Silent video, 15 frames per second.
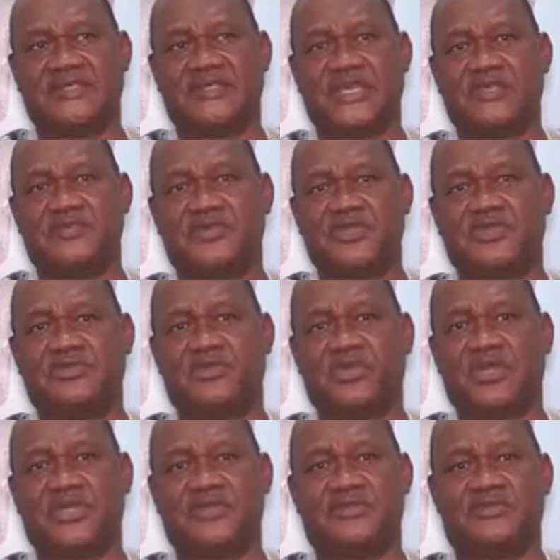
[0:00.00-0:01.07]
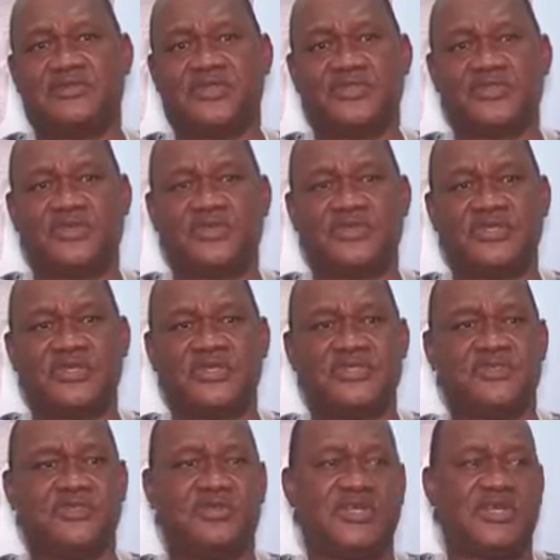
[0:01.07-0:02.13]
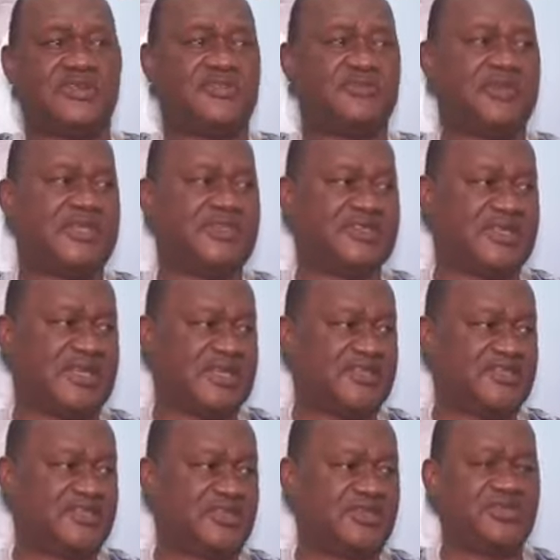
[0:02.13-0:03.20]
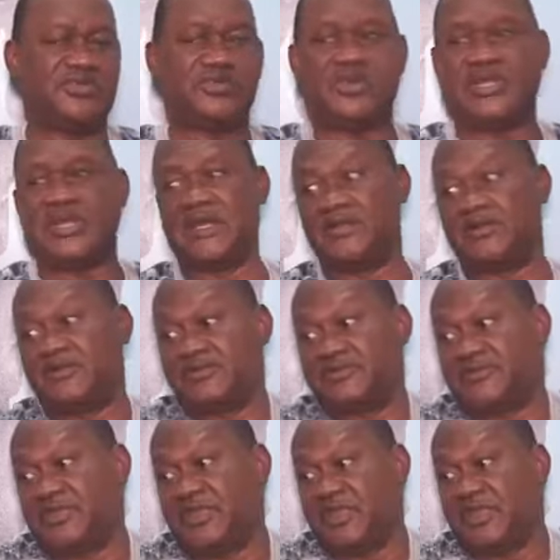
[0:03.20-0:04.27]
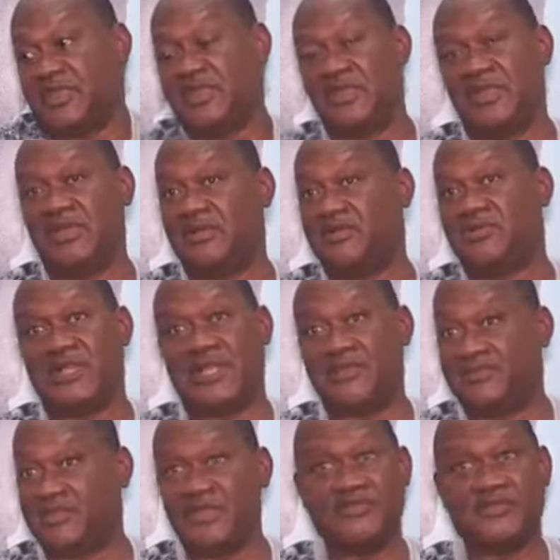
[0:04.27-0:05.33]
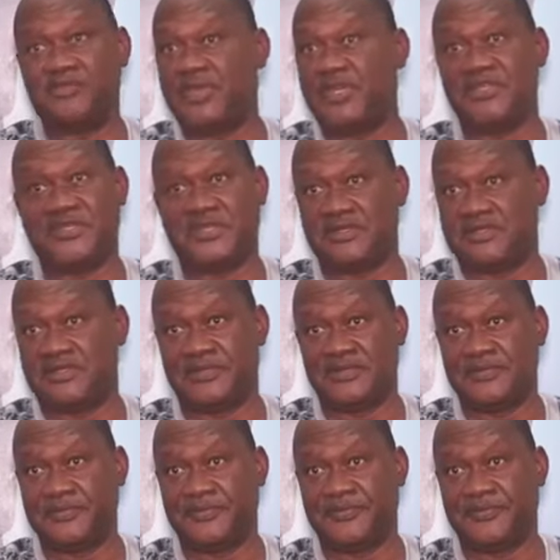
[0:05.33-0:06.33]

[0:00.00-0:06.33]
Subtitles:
are times when you run out of resources, you run out of medication, you run out of whatever, even patience.